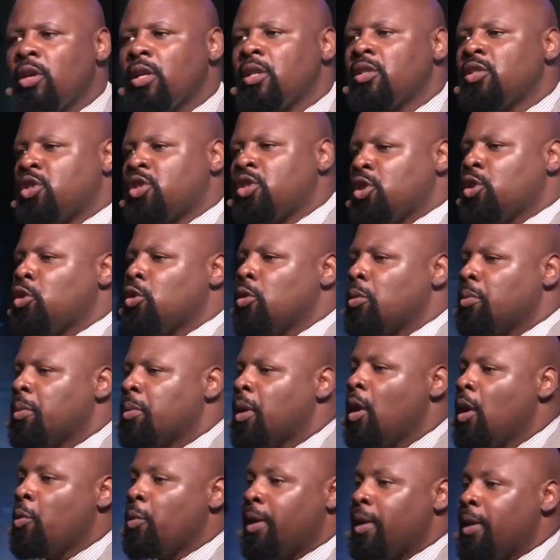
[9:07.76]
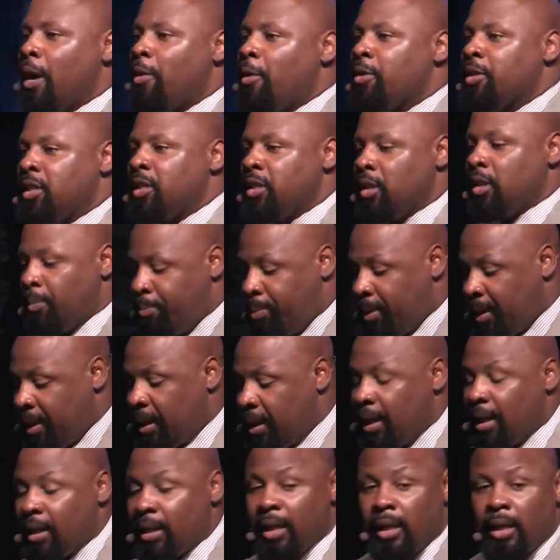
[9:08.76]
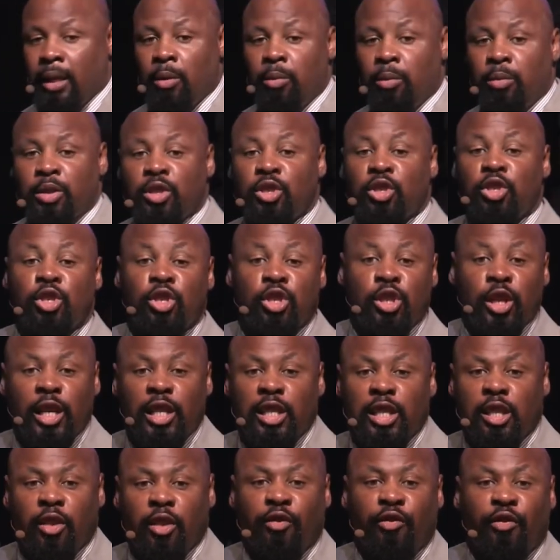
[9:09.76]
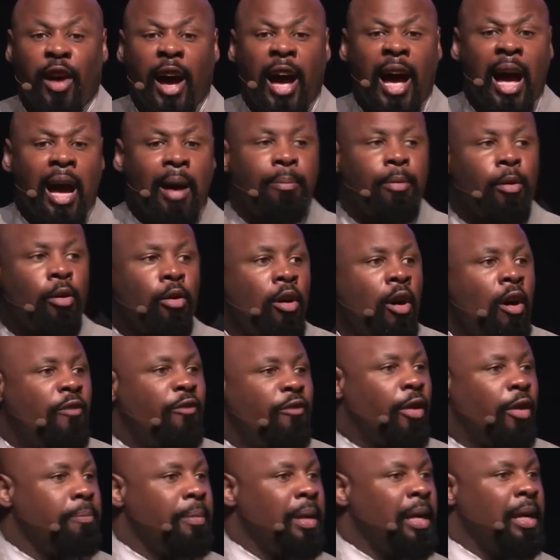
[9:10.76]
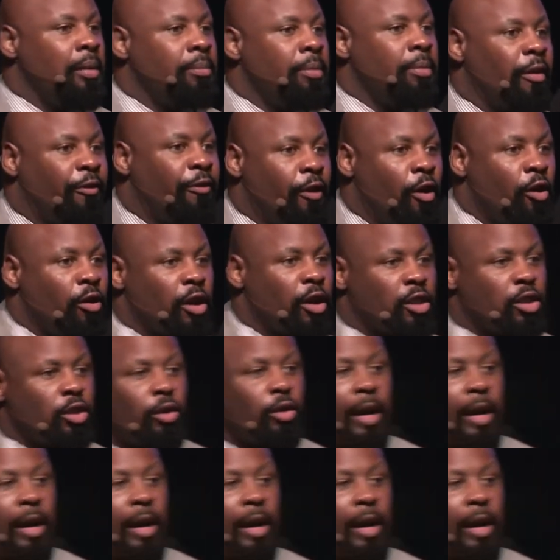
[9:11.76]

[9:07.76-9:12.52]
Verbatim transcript: consumed when I was in the pit that it was justifiable for me to be focused